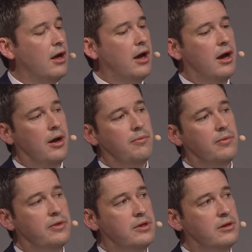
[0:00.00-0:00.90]

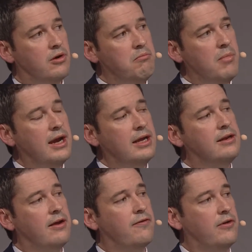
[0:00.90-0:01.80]
There are many
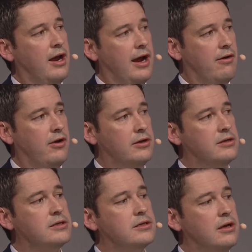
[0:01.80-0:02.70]
different
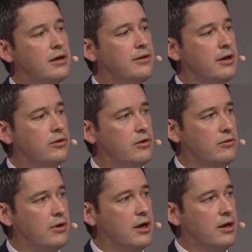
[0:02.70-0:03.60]
areas that I think that
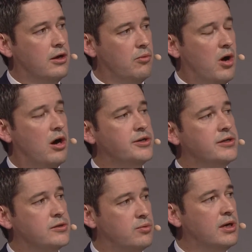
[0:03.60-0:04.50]

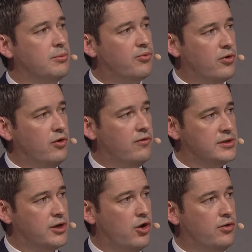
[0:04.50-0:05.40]
margins will improve as
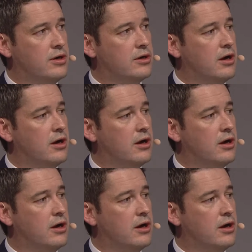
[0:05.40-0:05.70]
an owner,